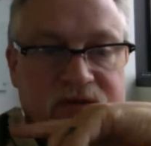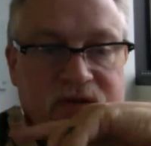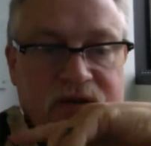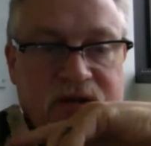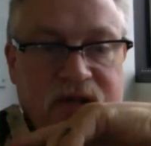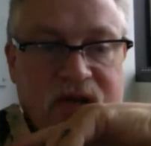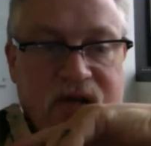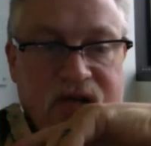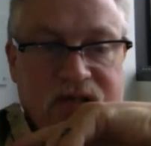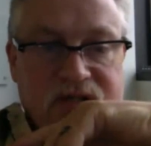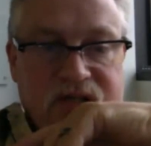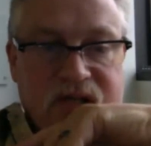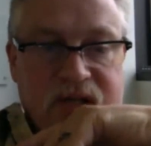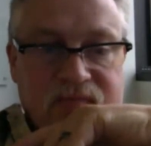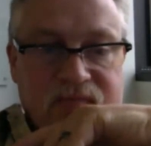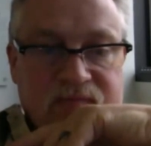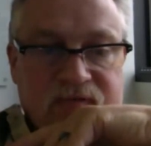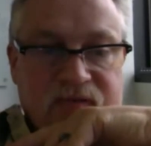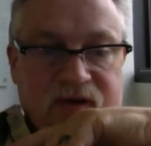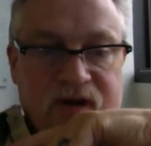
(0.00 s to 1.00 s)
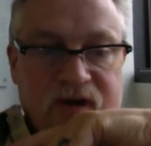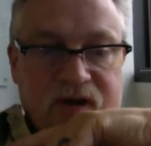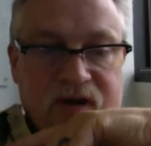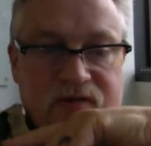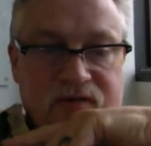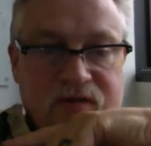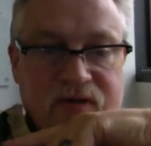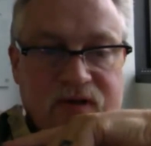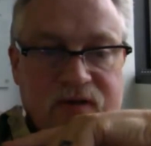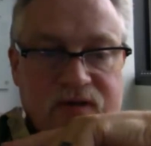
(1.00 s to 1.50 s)
class name false
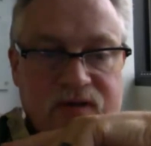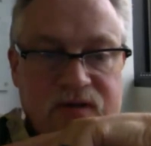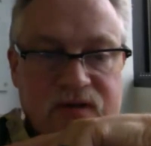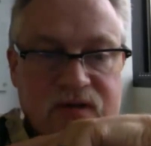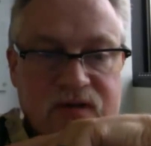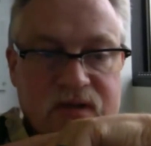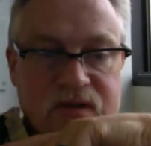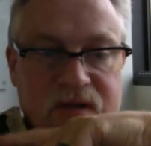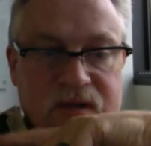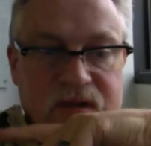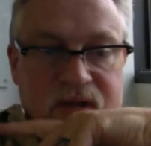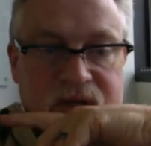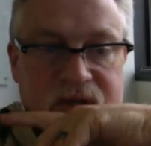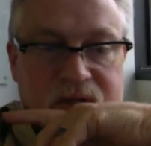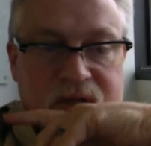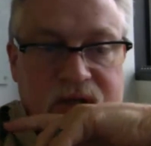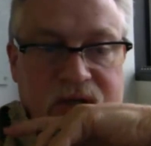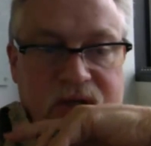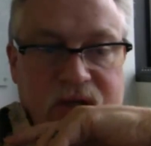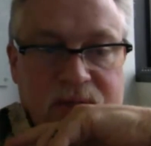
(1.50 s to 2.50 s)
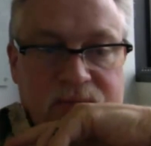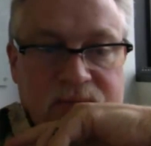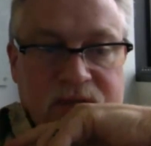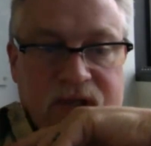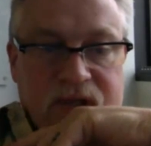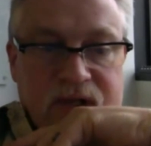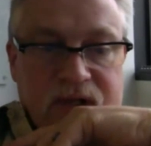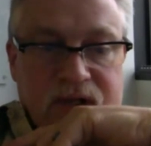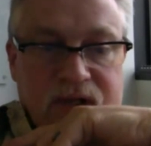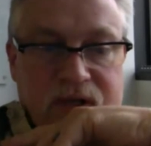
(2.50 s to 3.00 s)
version,
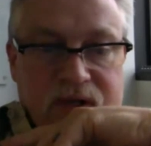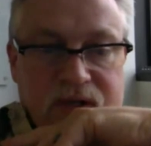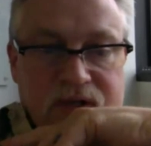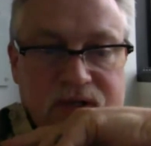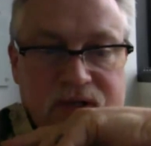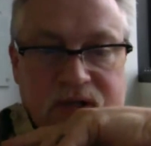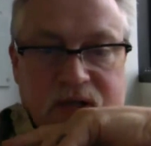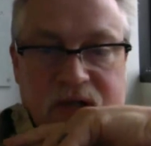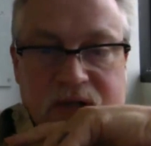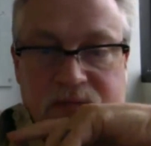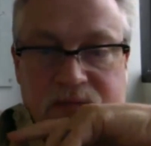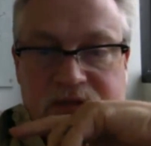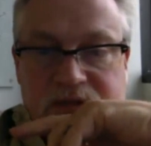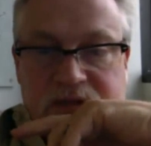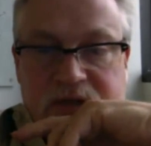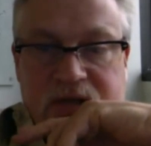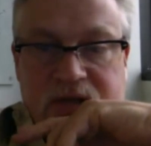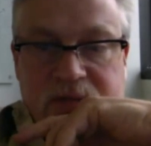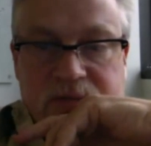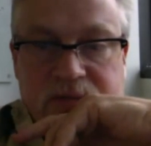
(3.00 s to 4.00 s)
updated currents timestamp.